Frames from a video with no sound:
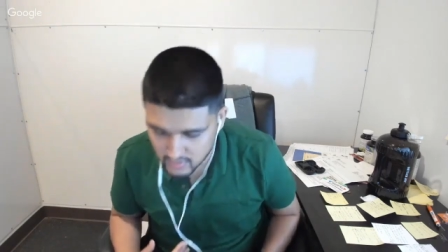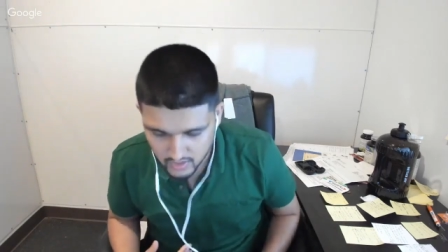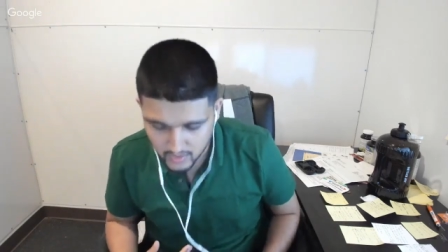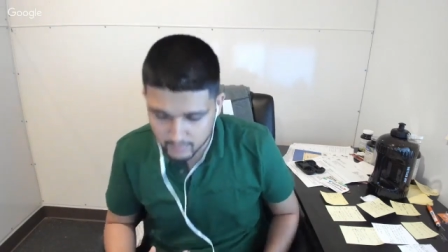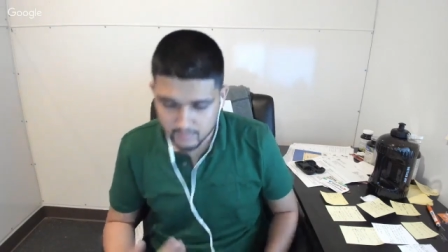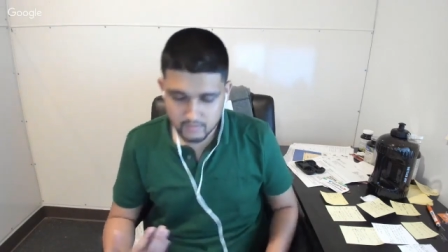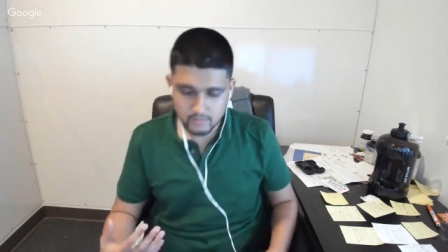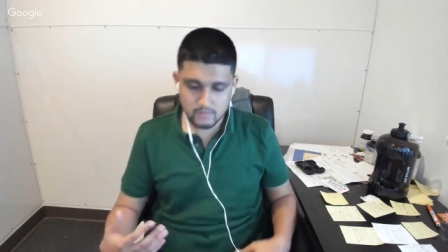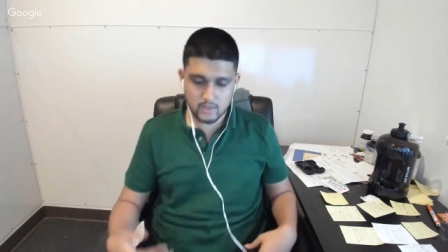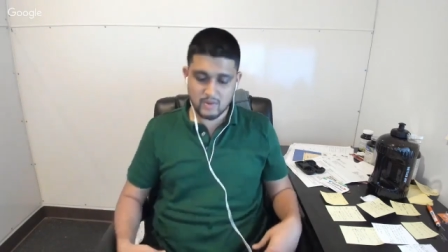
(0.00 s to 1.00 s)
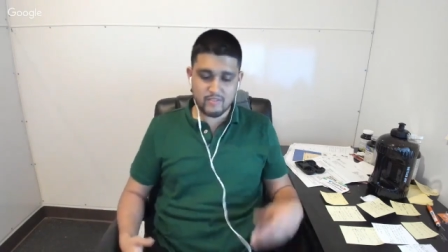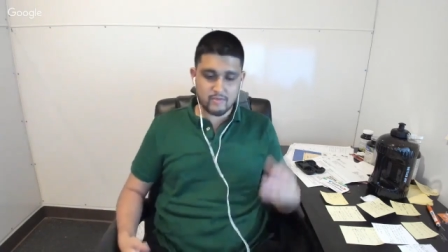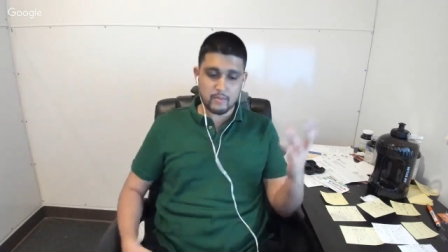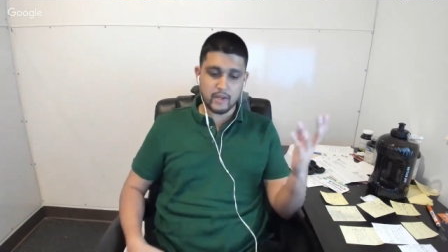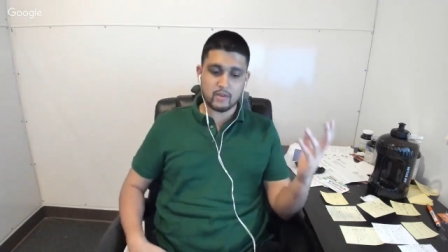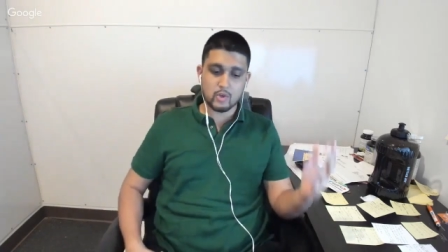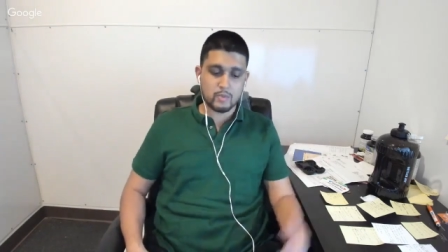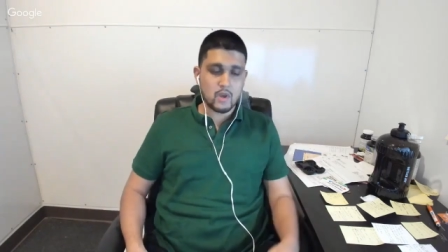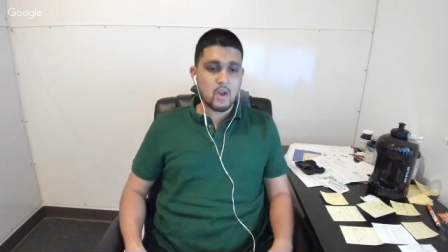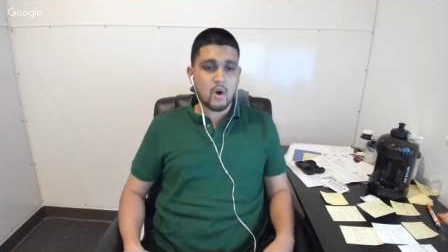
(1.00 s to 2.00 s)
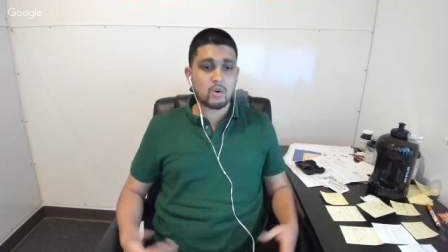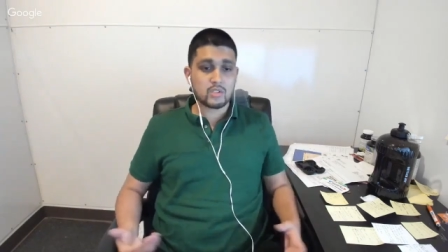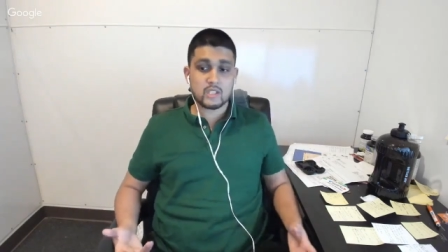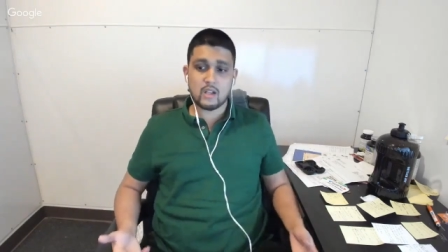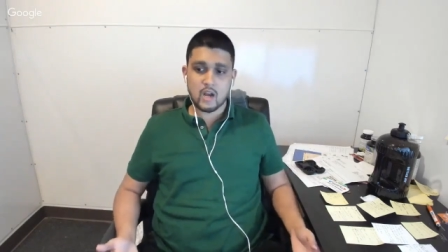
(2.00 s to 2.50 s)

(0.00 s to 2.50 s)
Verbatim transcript: um, in my in my group, wholesale